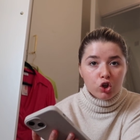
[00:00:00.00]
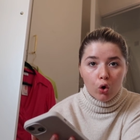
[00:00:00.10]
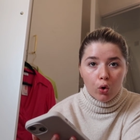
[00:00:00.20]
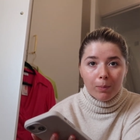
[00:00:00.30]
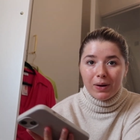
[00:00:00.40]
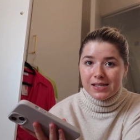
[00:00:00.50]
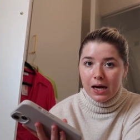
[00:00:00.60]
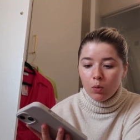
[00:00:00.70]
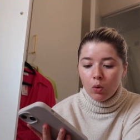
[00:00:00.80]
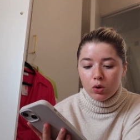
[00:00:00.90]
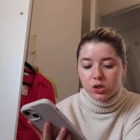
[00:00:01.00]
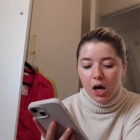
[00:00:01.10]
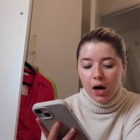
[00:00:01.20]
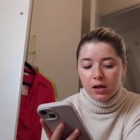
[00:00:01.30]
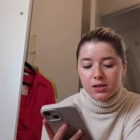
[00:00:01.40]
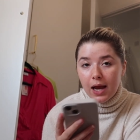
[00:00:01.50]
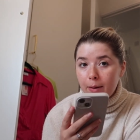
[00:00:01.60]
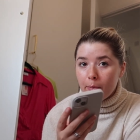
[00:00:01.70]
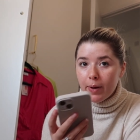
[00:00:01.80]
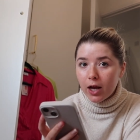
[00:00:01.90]
or micellar water to take
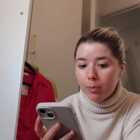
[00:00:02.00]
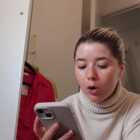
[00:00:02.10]
my makeup